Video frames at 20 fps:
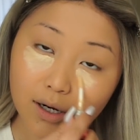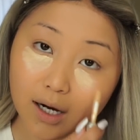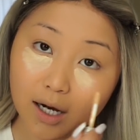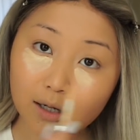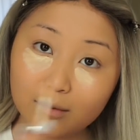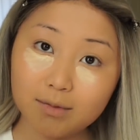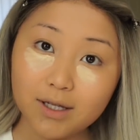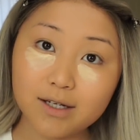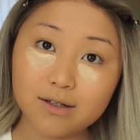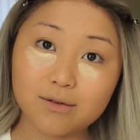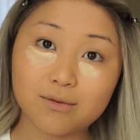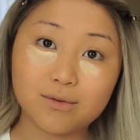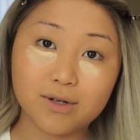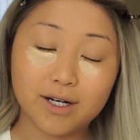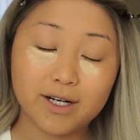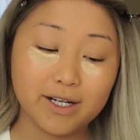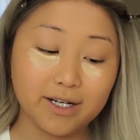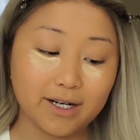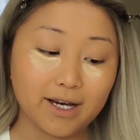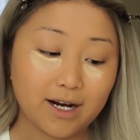I'm like
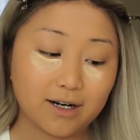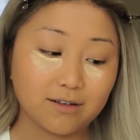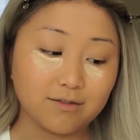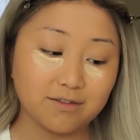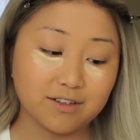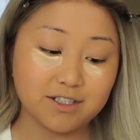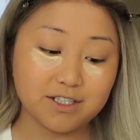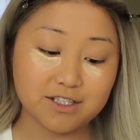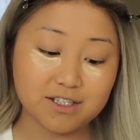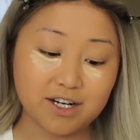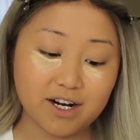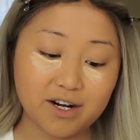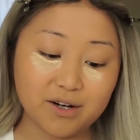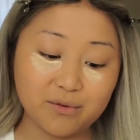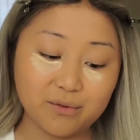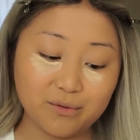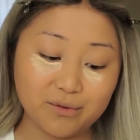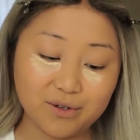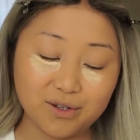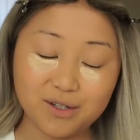running out of this. I
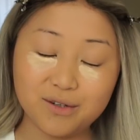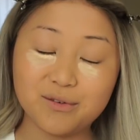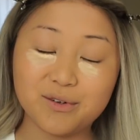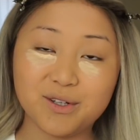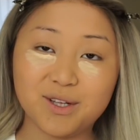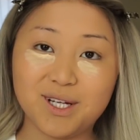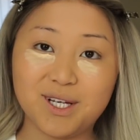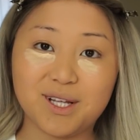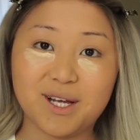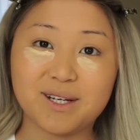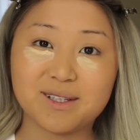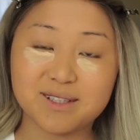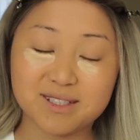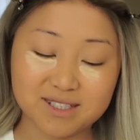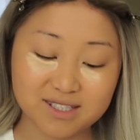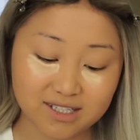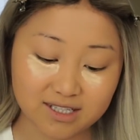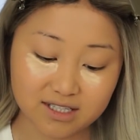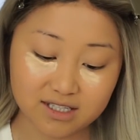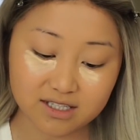really like
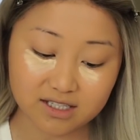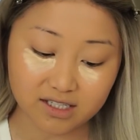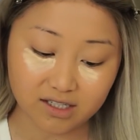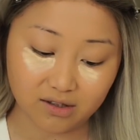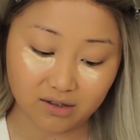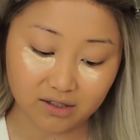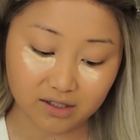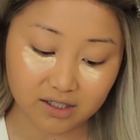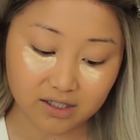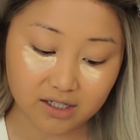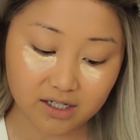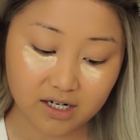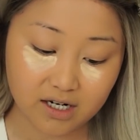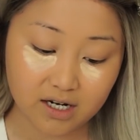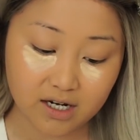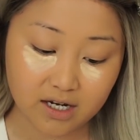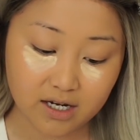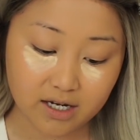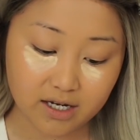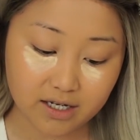this concealer.
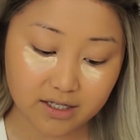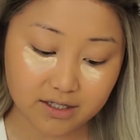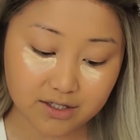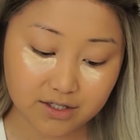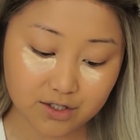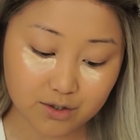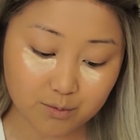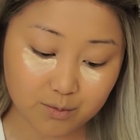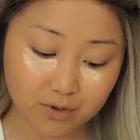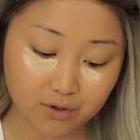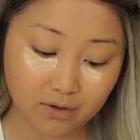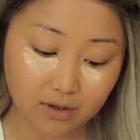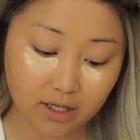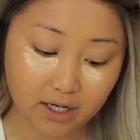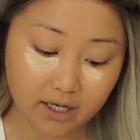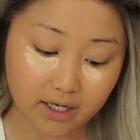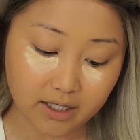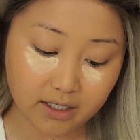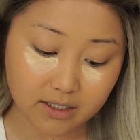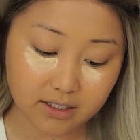It's super
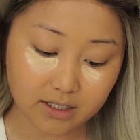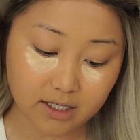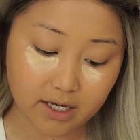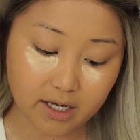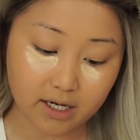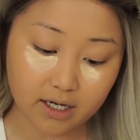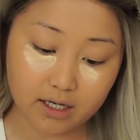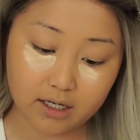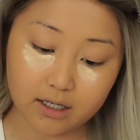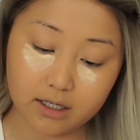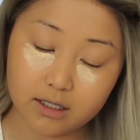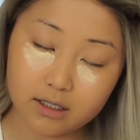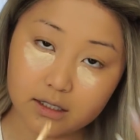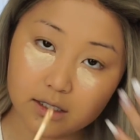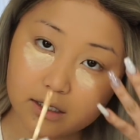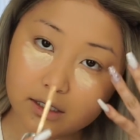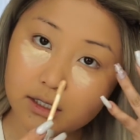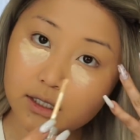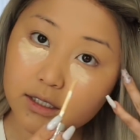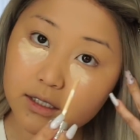light
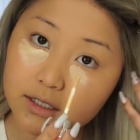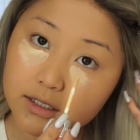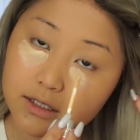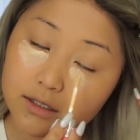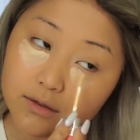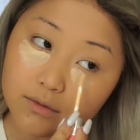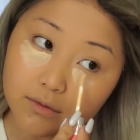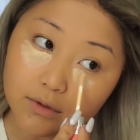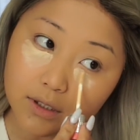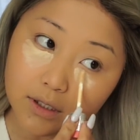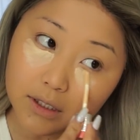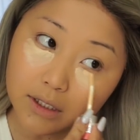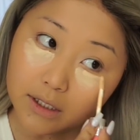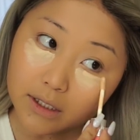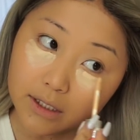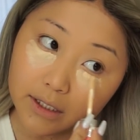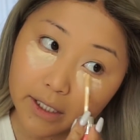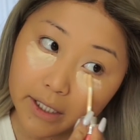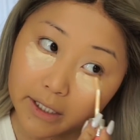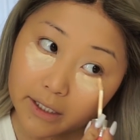and it doesn't really
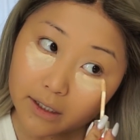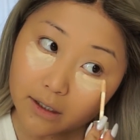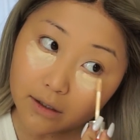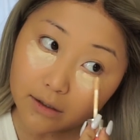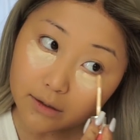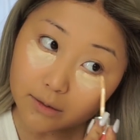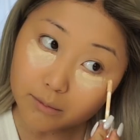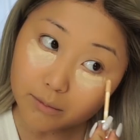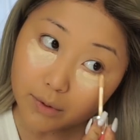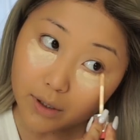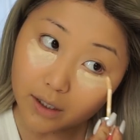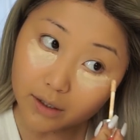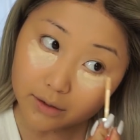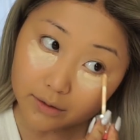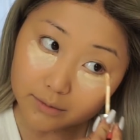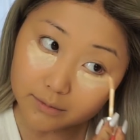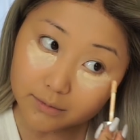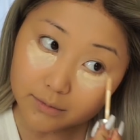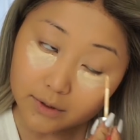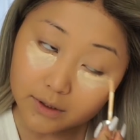cake on the
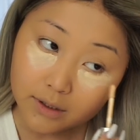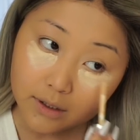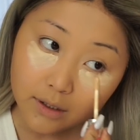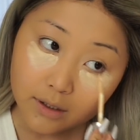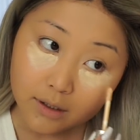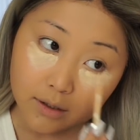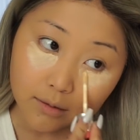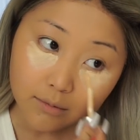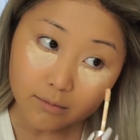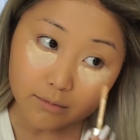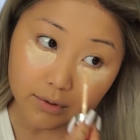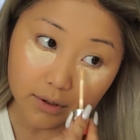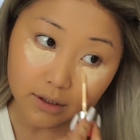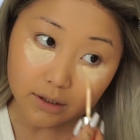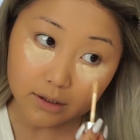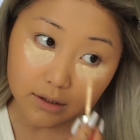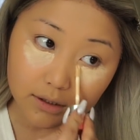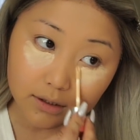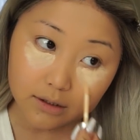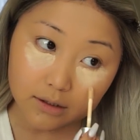bottom,
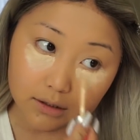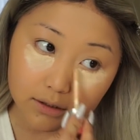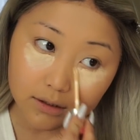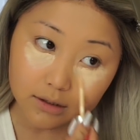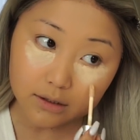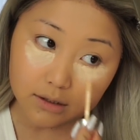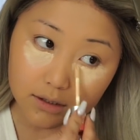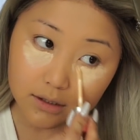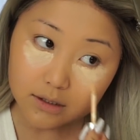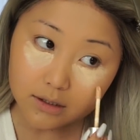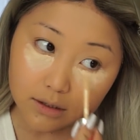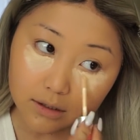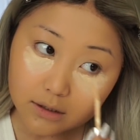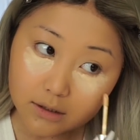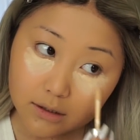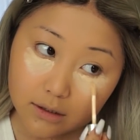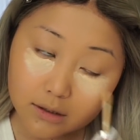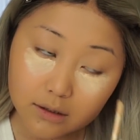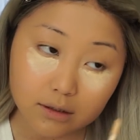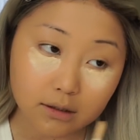but let's see.